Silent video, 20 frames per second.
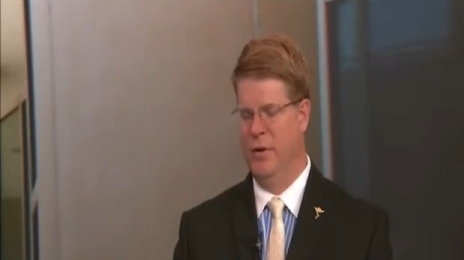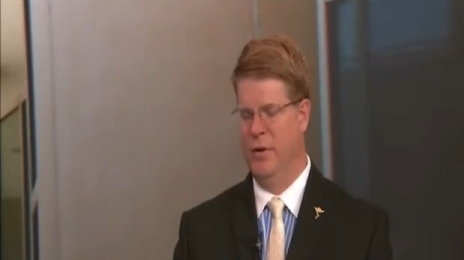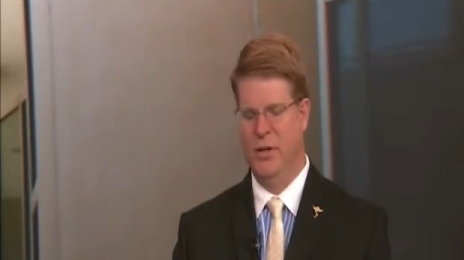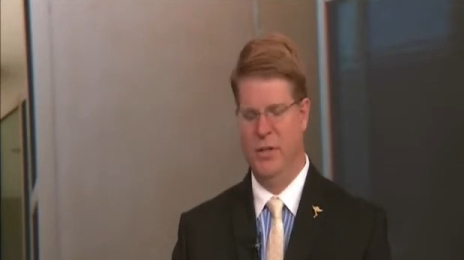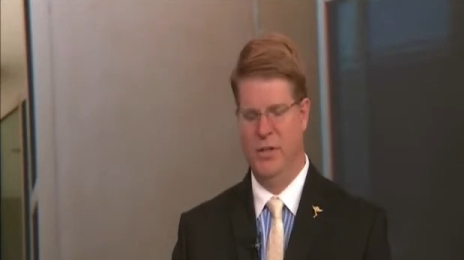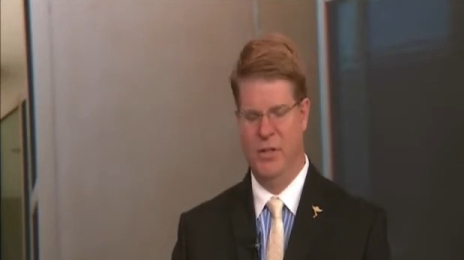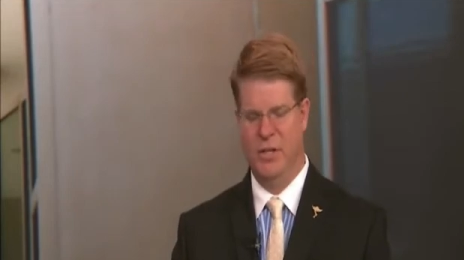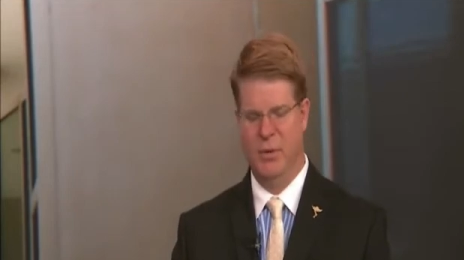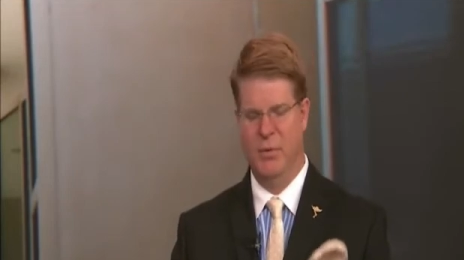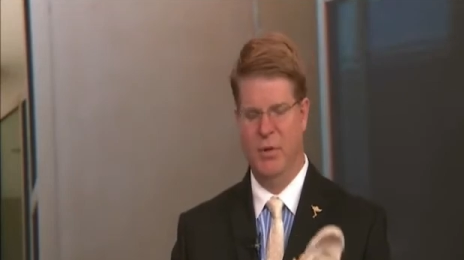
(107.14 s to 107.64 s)

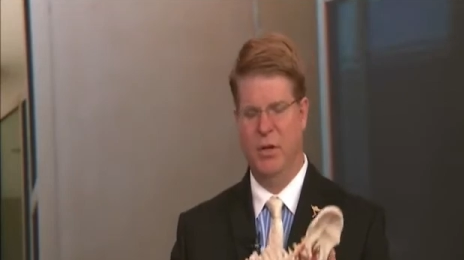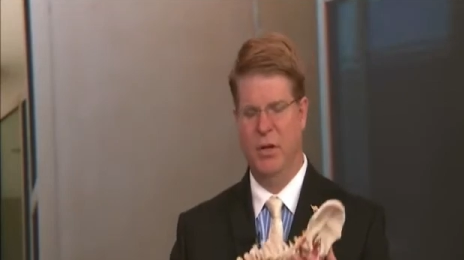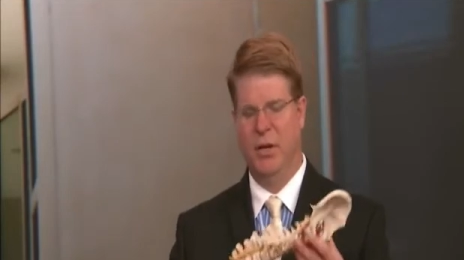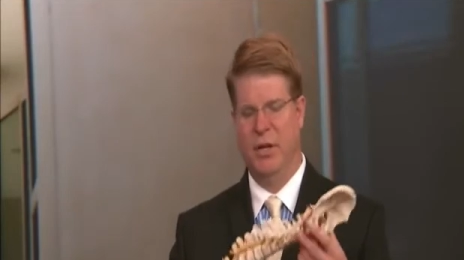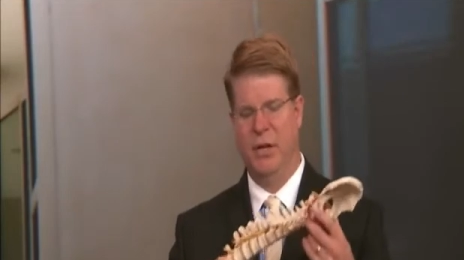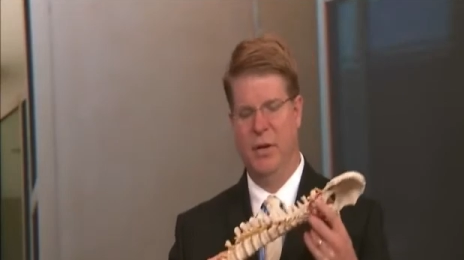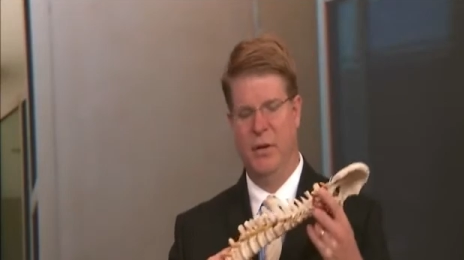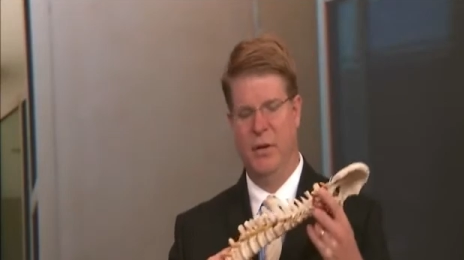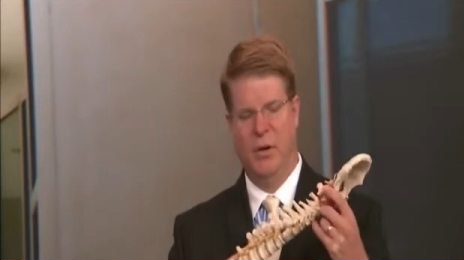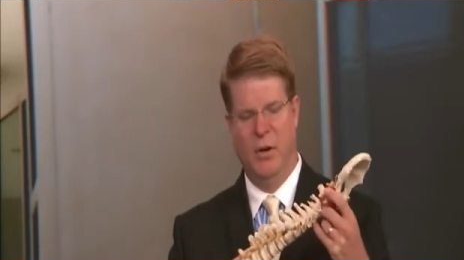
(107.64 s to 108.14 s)
Very
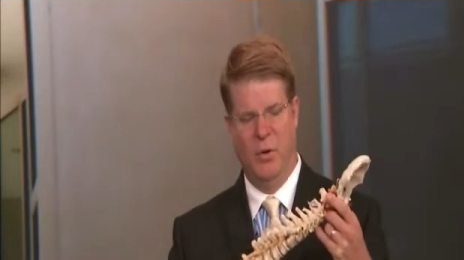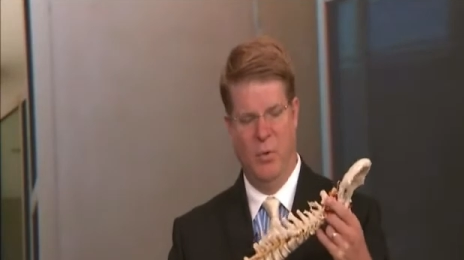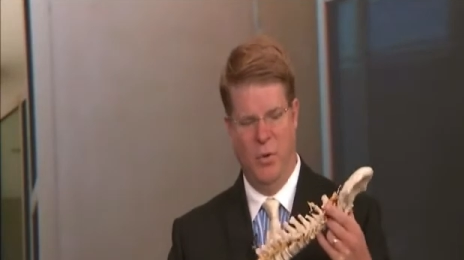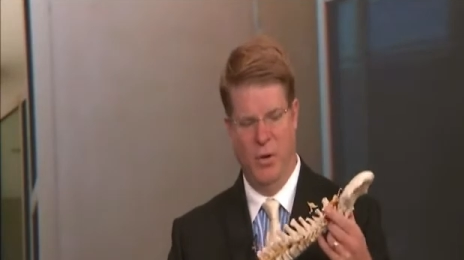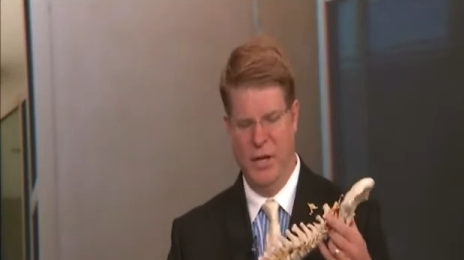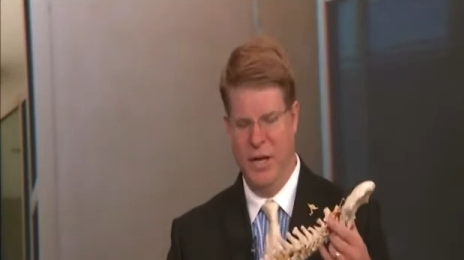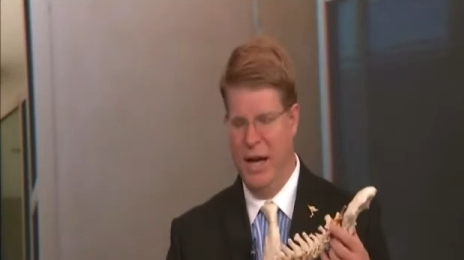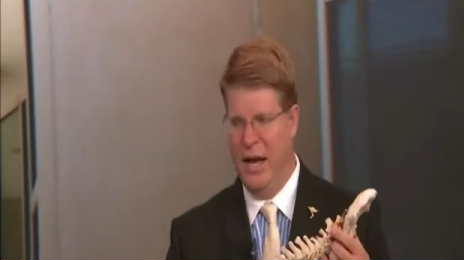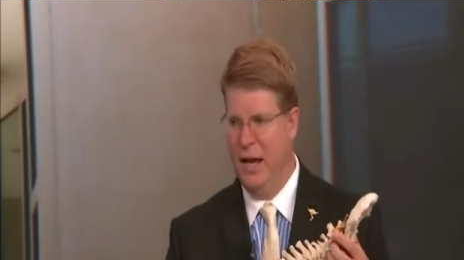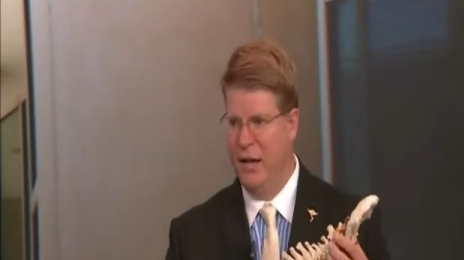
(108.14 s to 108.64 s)
similarly,
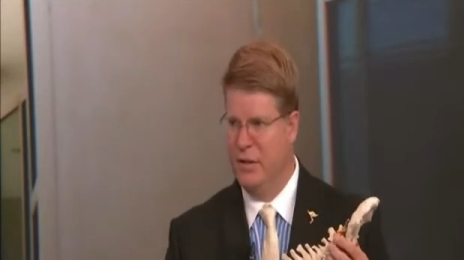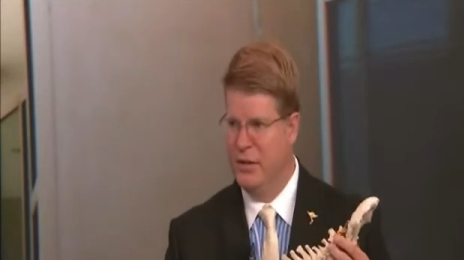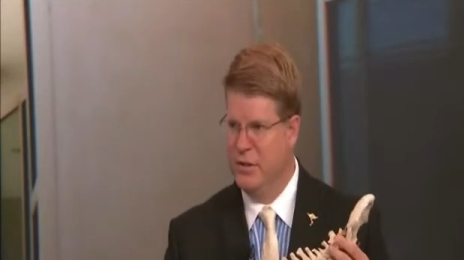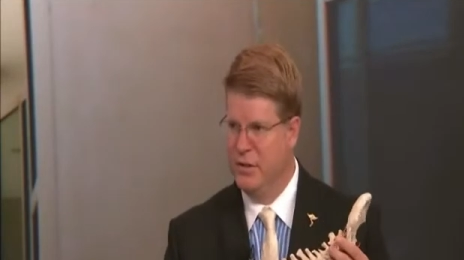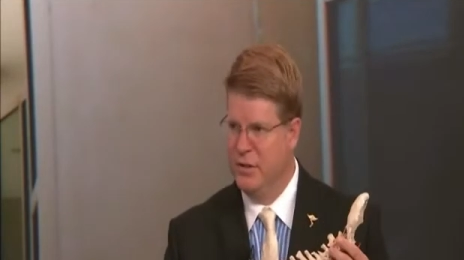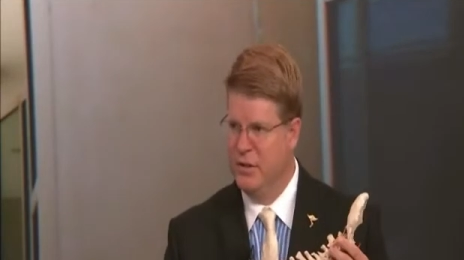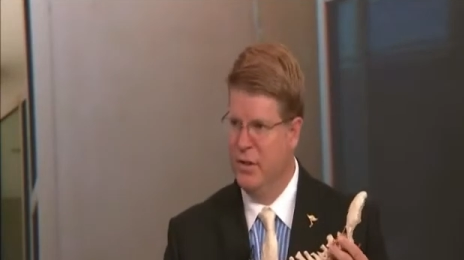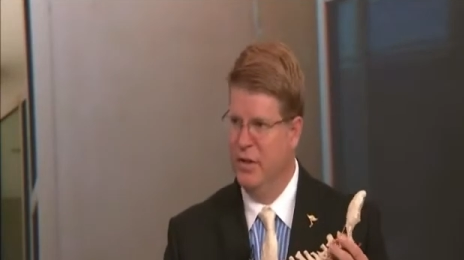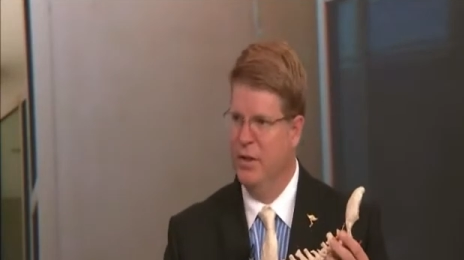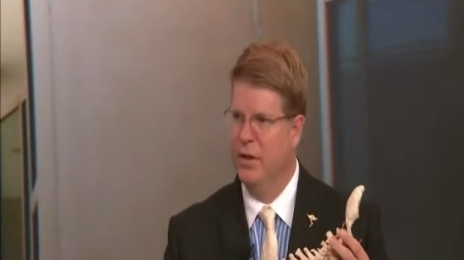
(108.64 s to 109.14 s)
when the
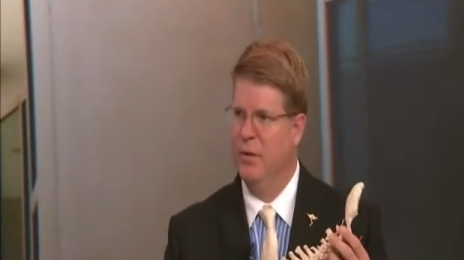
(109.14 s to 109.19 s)
atlas